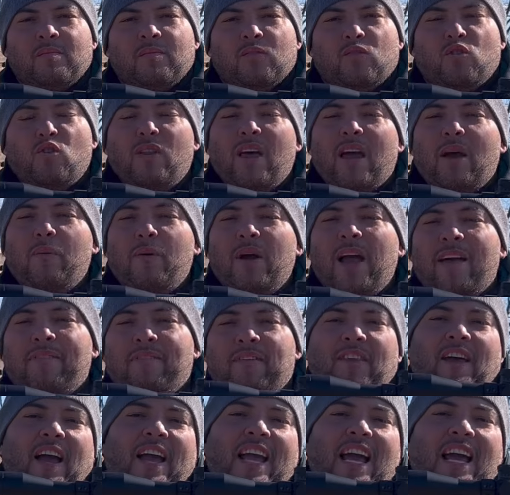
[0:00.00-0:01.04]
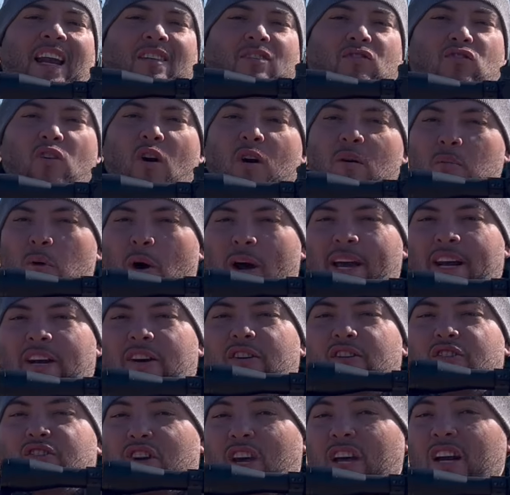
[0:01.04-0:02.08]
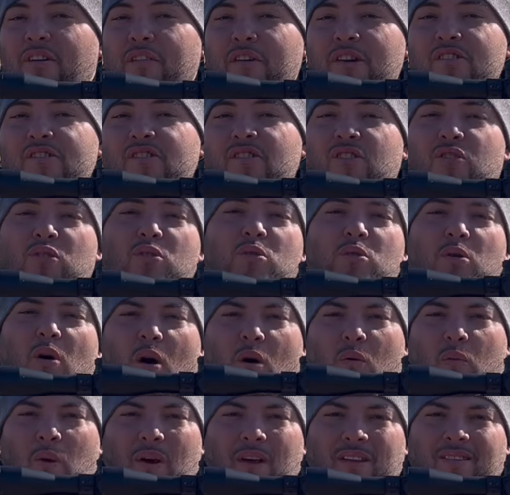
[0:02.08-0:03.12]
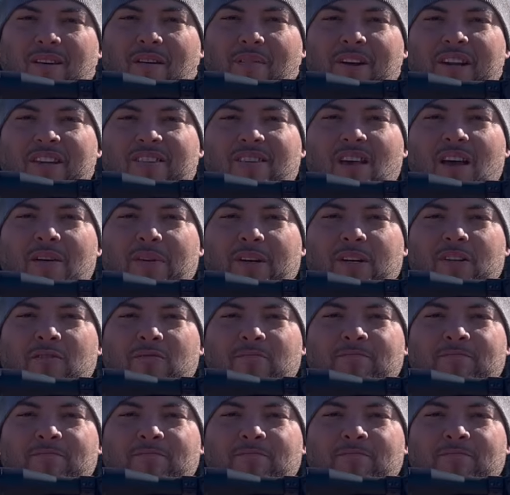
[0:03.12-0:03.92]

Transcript: Today we have the Diana Stormrider Generation 2 on 177.